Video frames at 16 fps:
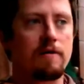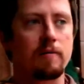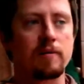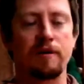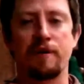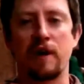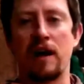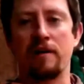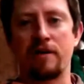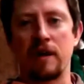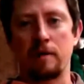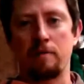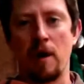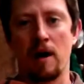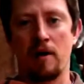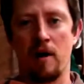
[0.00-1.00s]
different ethnic
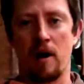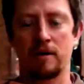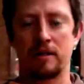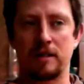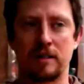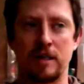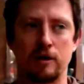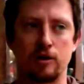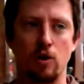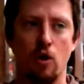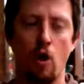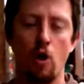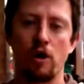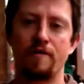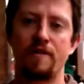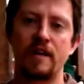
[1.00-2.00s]
backgrounds, etc.
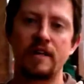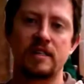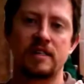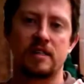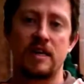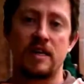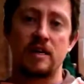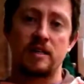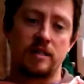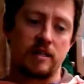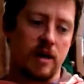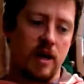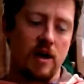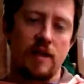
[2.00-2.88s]
All of these are things,